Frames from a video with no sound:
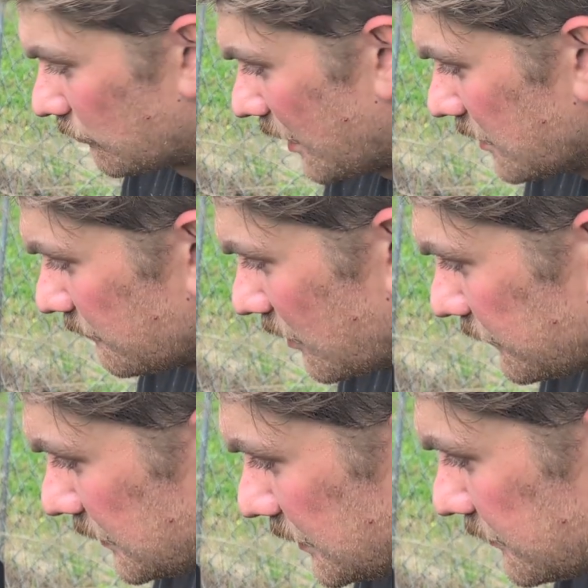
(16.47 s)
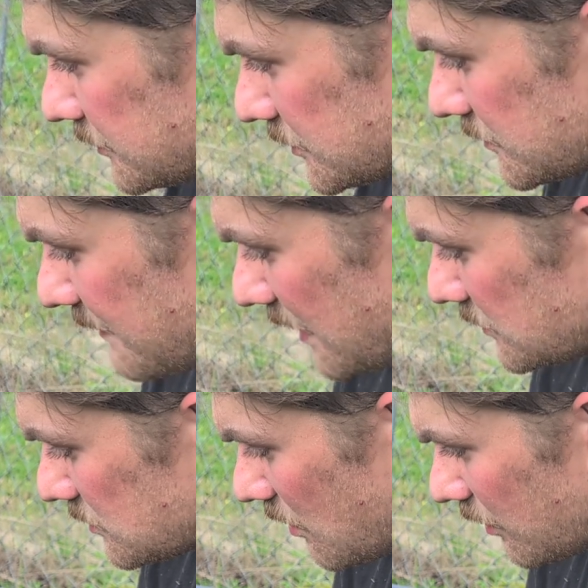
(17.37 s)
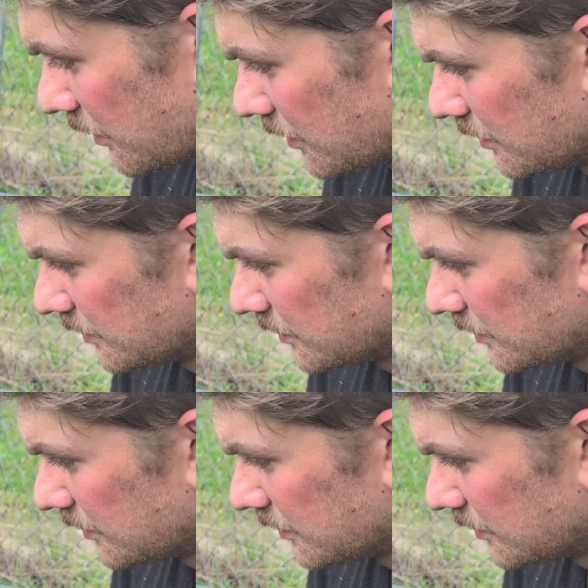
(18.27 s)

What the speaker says: ran perfectly, it was just a bad starter.